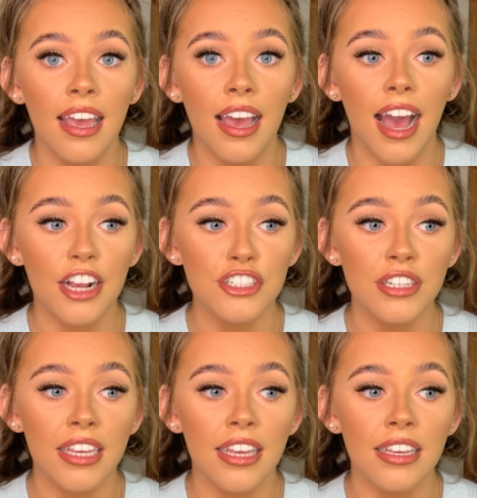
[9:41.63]

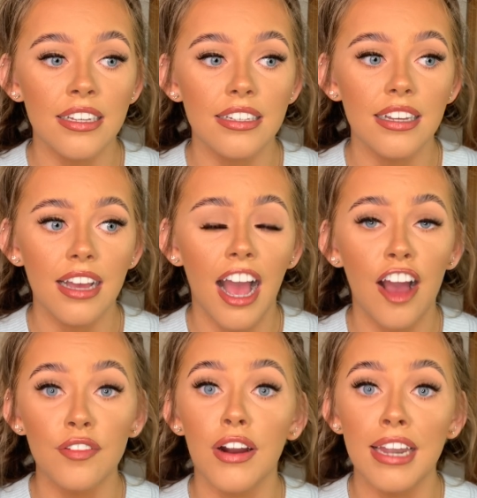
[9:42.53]
actually
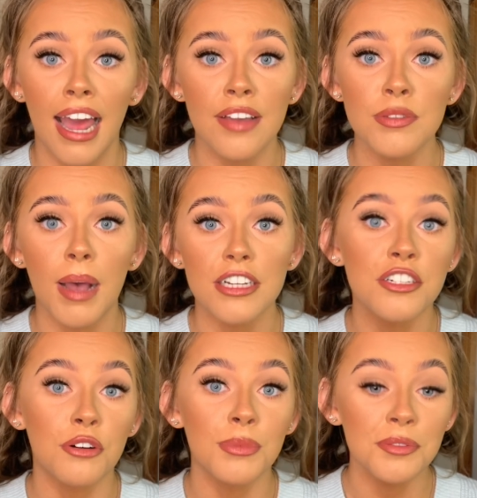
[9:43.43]
have our lives back
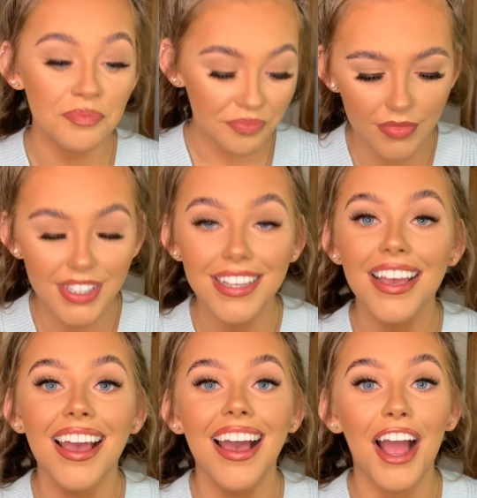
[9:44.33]
to normal.
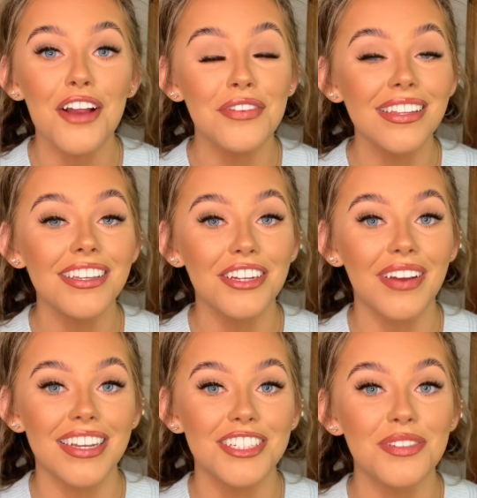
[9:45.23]
a really good
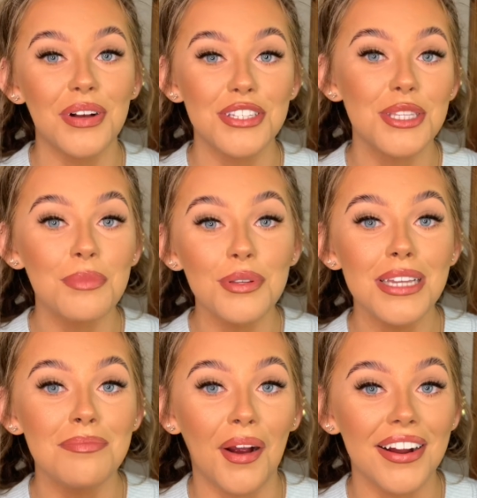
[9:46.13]
question was the most
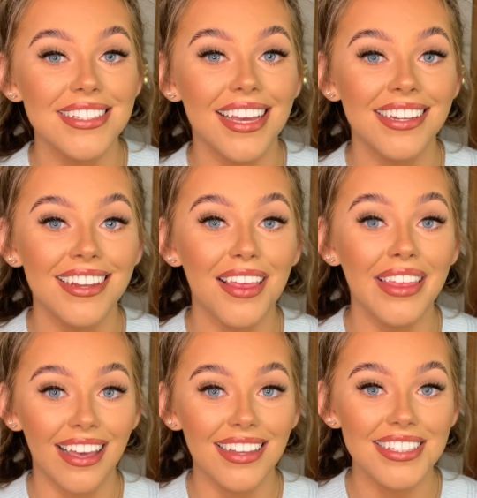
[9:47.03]
embarrassing
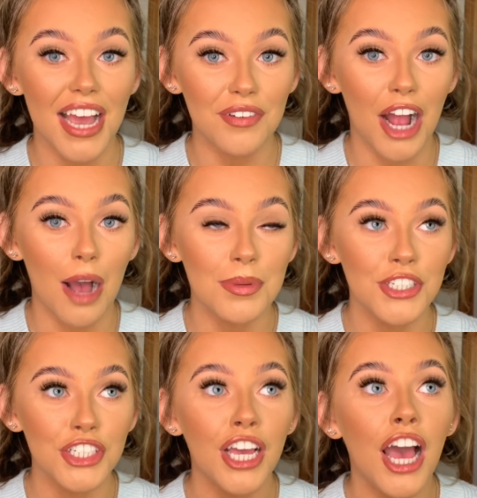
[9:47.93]
thing that's ever happened
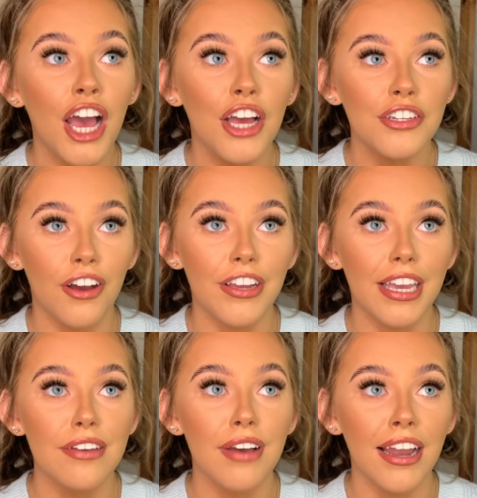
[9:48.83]
to you. Now,
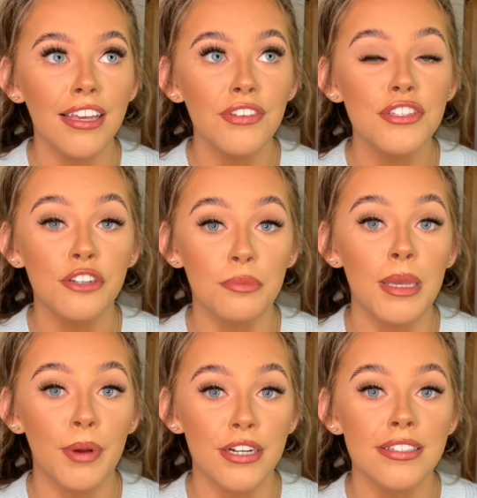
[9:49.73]
if any of yous know me
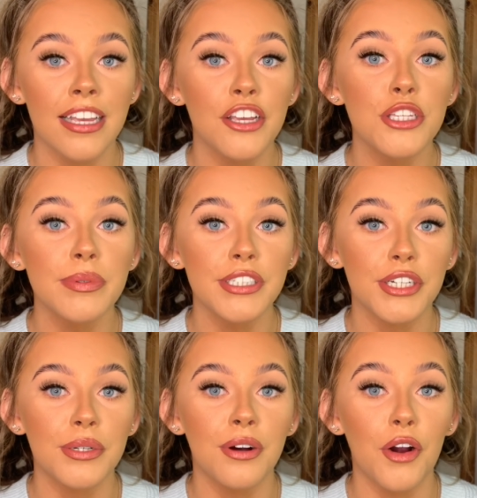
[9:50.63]
personally, yous will
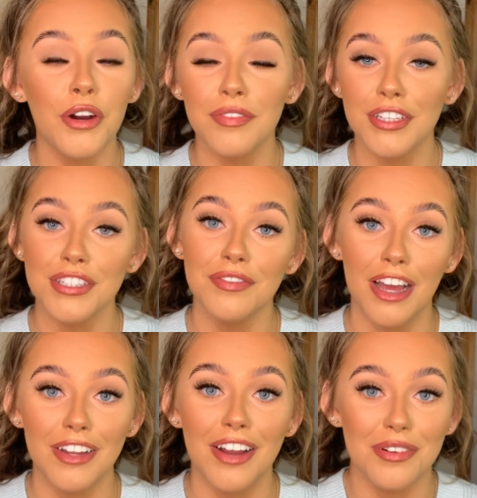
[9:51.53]
know, or if yous have
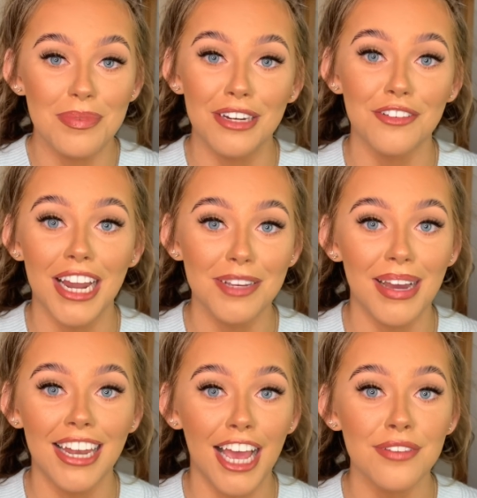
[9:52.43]
ever been on any of
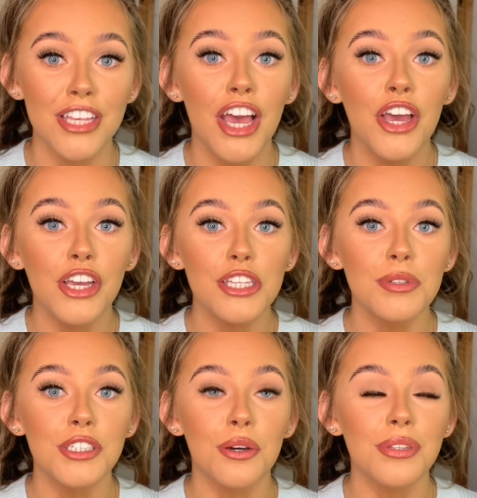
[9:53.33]
my lives, yous
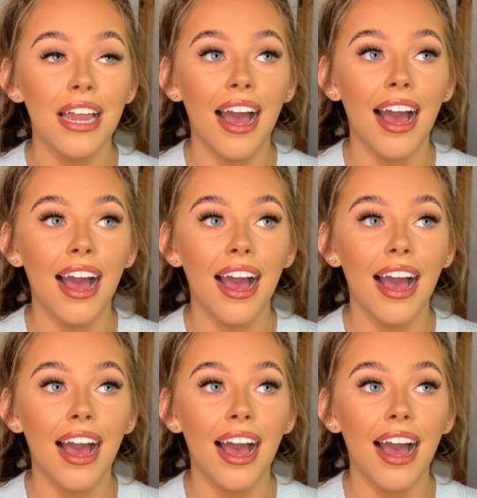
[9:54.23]
will know that